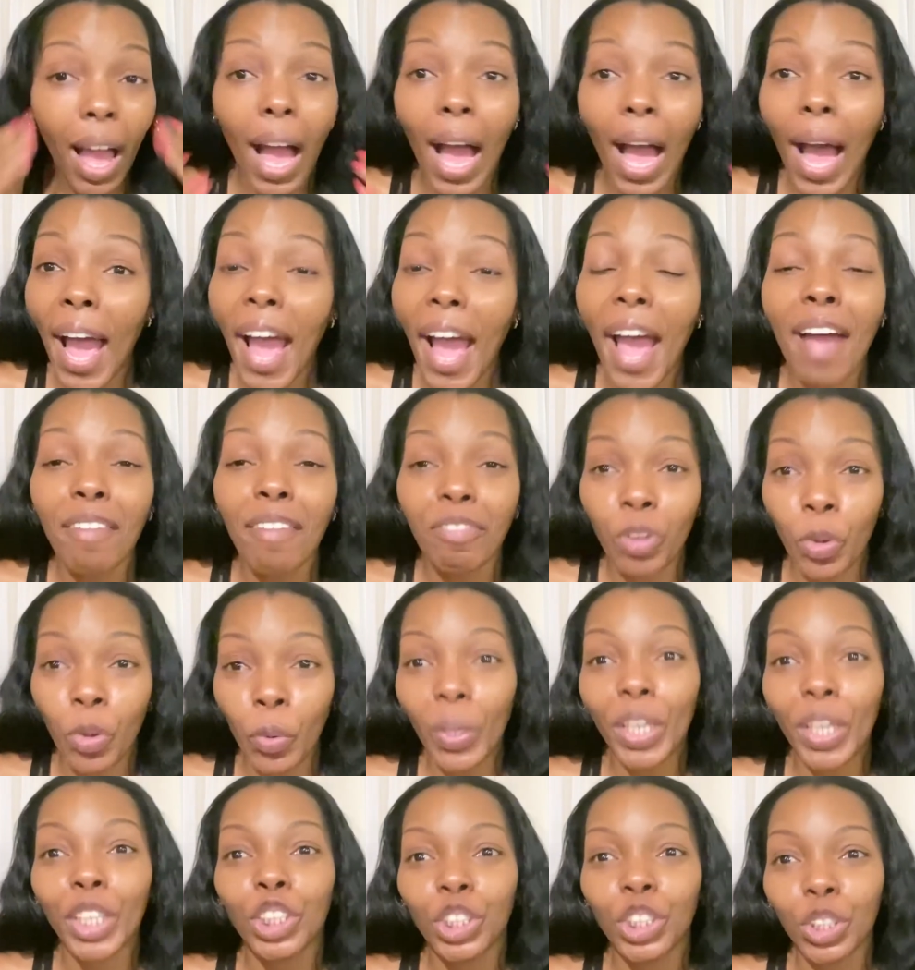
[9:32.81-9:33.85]
I have no
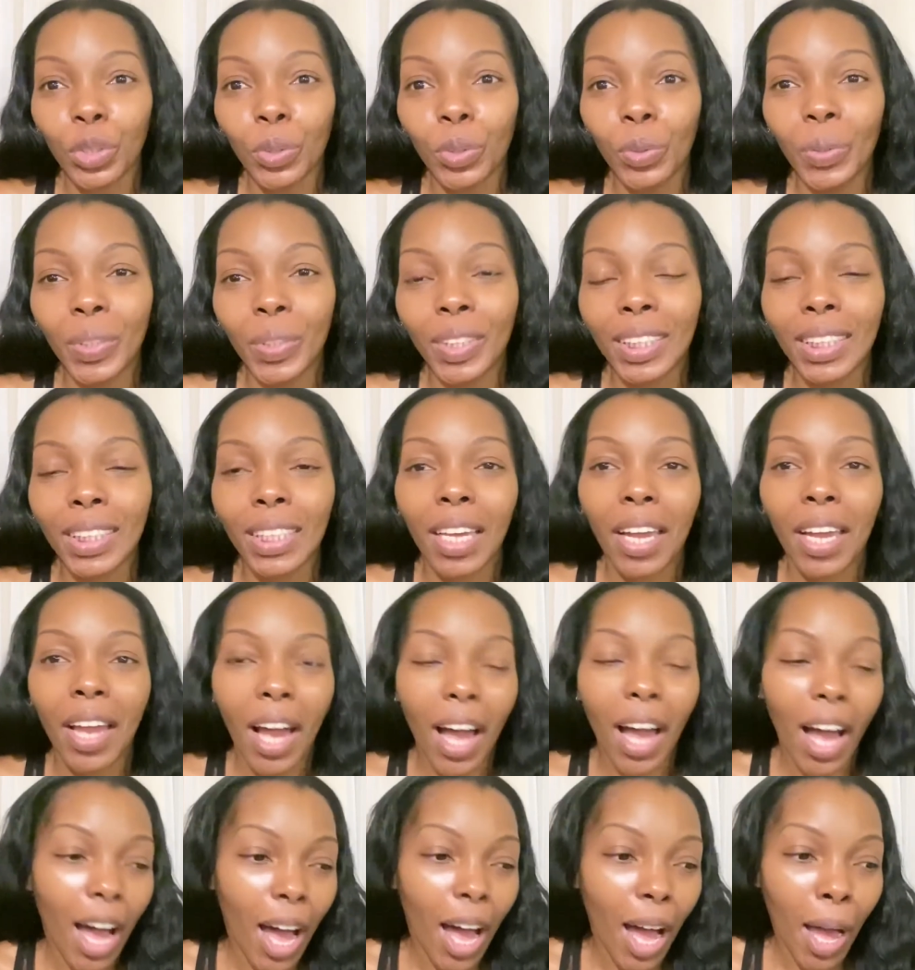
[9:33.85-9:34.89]
issues.
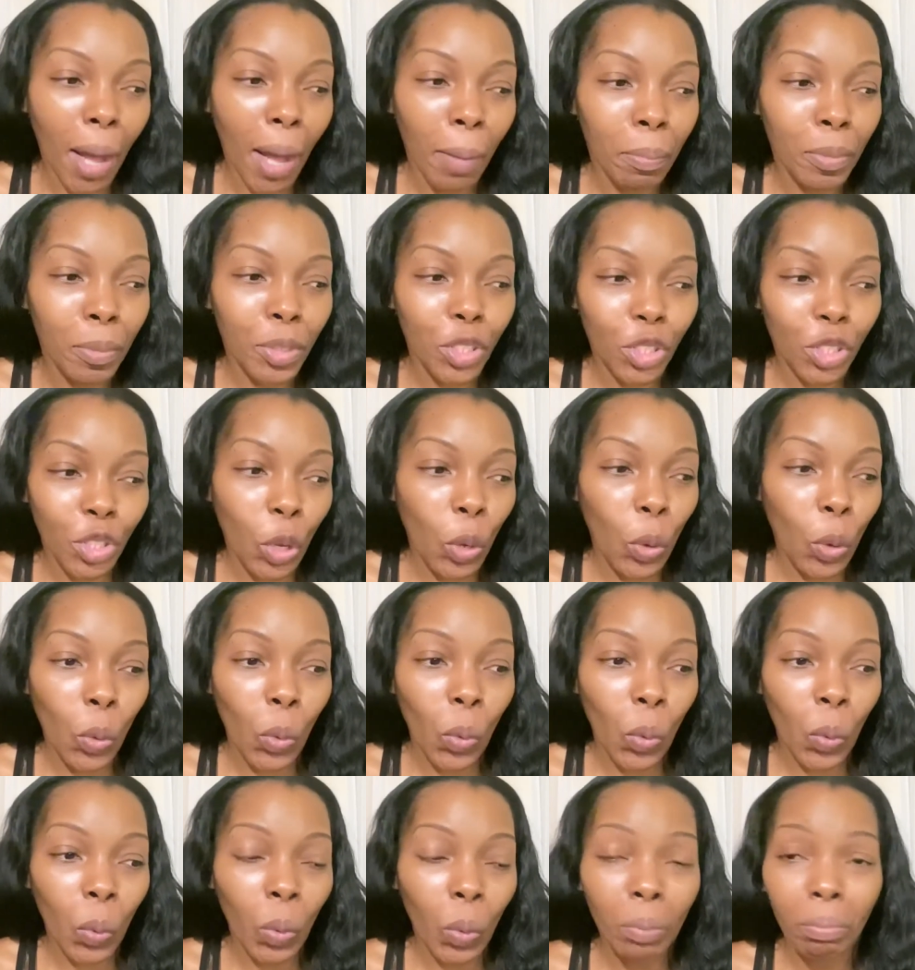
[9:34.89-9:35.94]

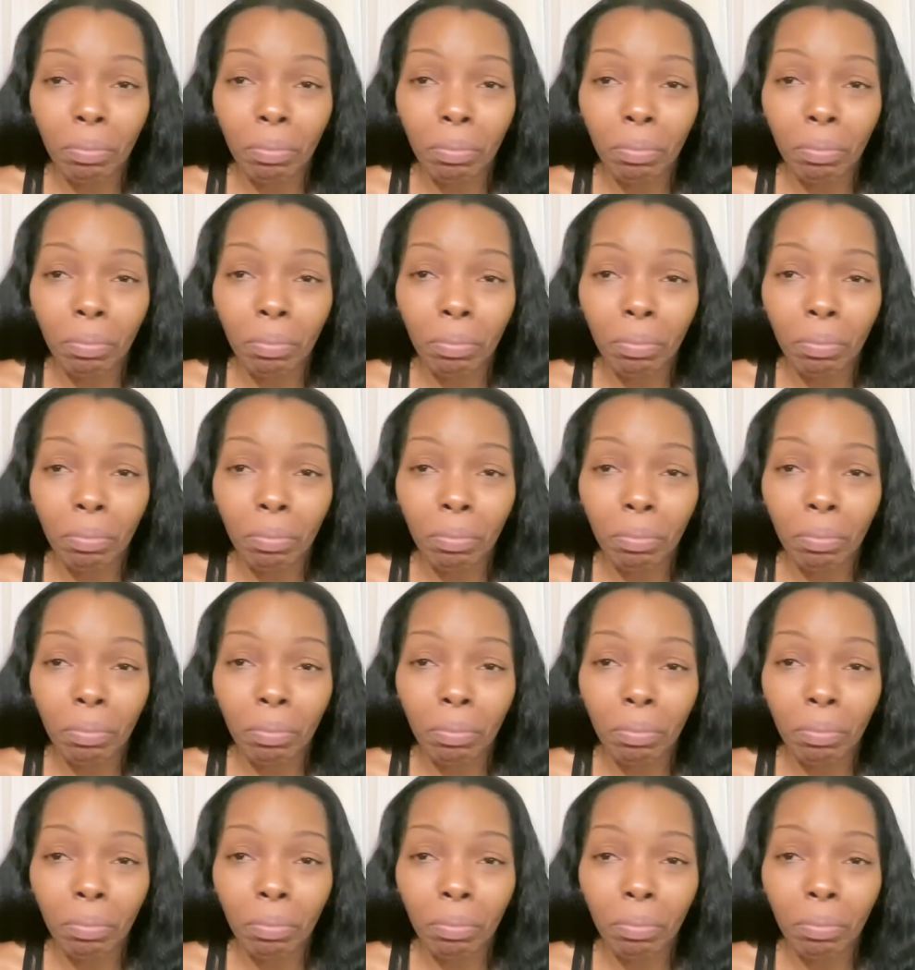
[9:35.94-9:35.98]
So